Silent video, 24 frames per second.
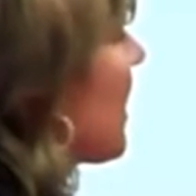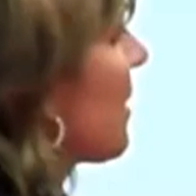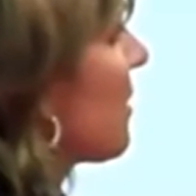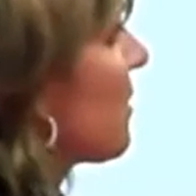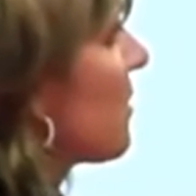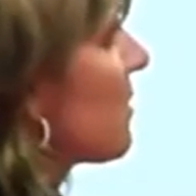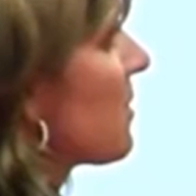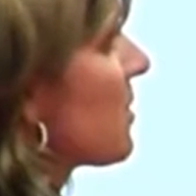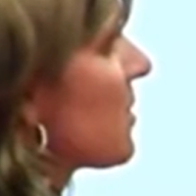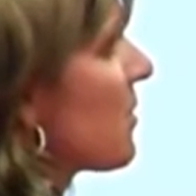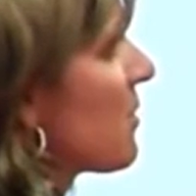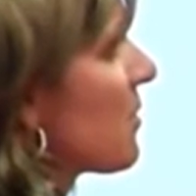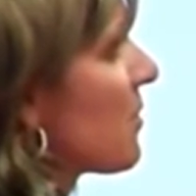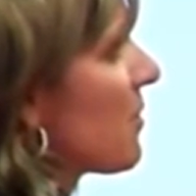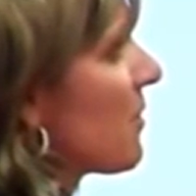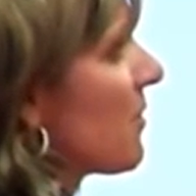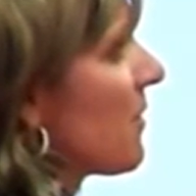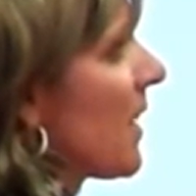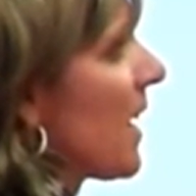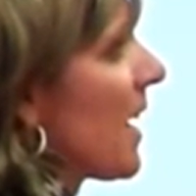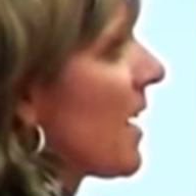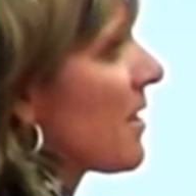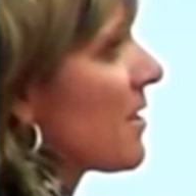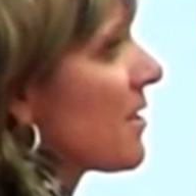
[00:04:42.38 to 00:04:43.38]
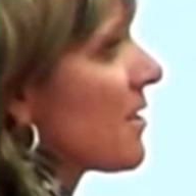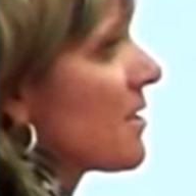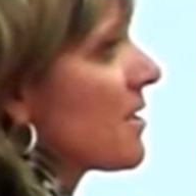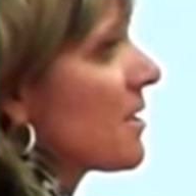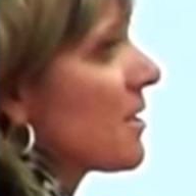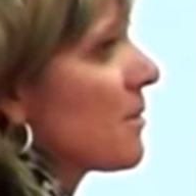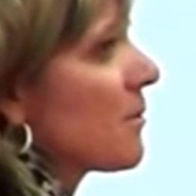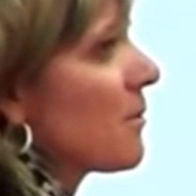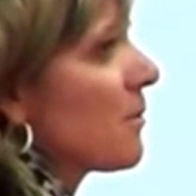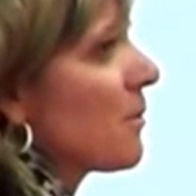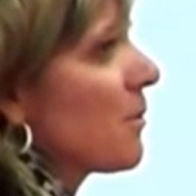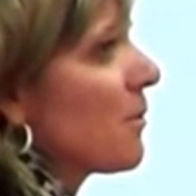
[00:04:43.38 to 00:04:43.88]
psychosocial
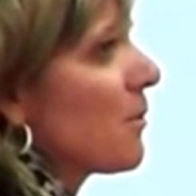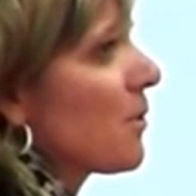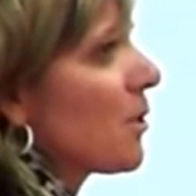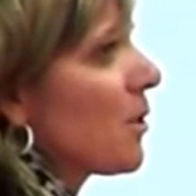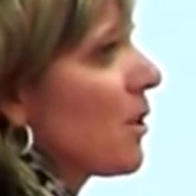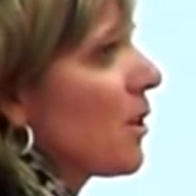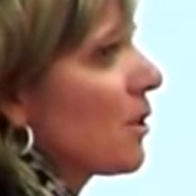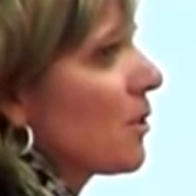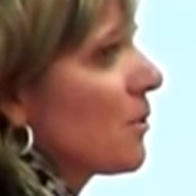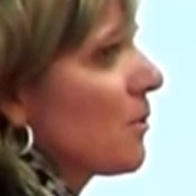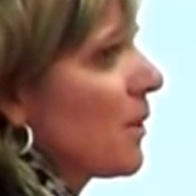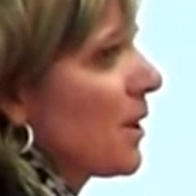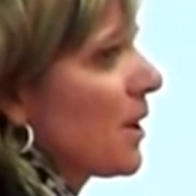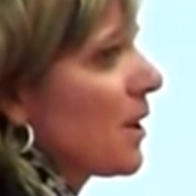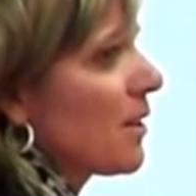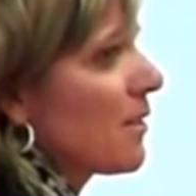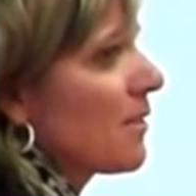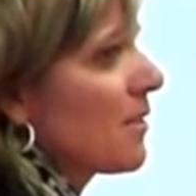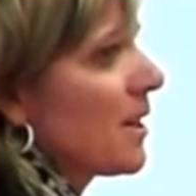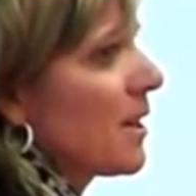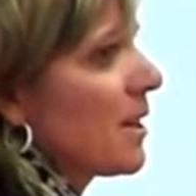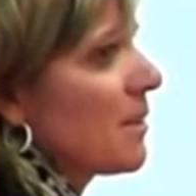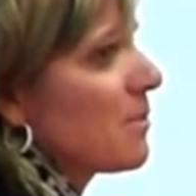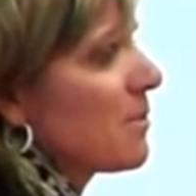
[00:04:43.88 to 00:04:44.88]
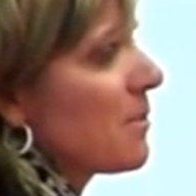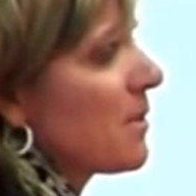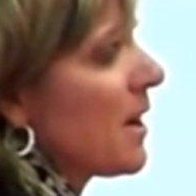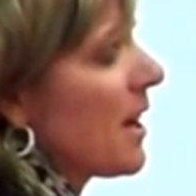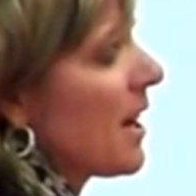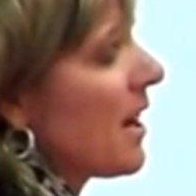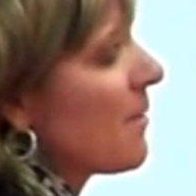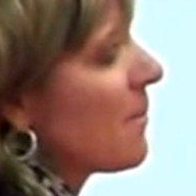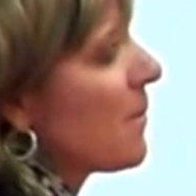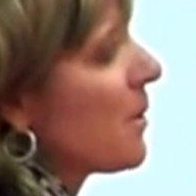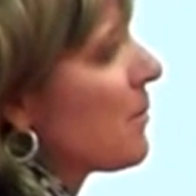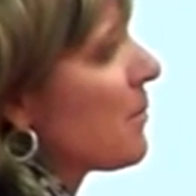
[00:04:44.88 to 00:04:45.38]
factors that we're all aware of and
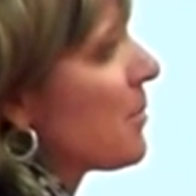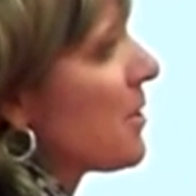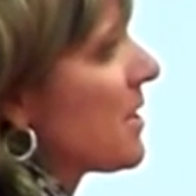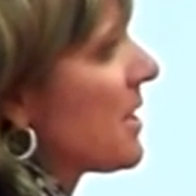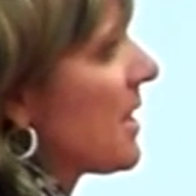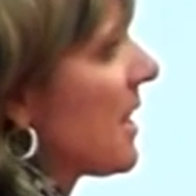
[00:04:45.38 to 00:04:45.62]
have been